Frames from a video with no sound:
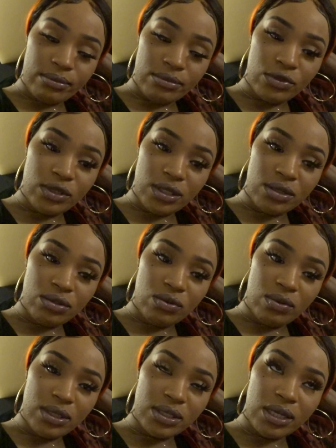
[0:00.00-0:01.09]
You see the new
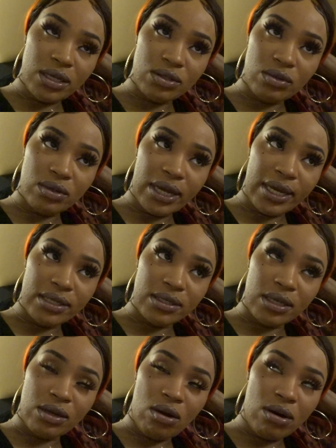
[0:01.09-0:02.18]
ones? They look so yeah. nice
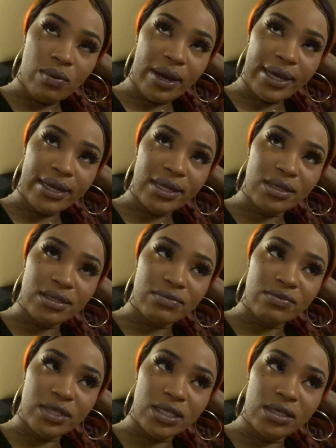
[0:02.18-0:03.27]
and all white. It looks
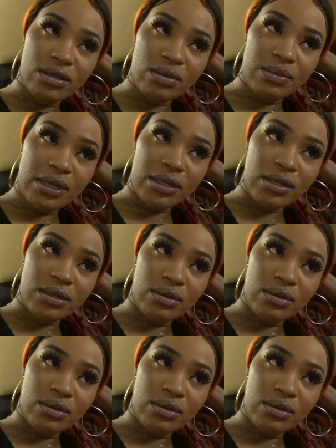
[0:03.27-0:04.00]
really good on me.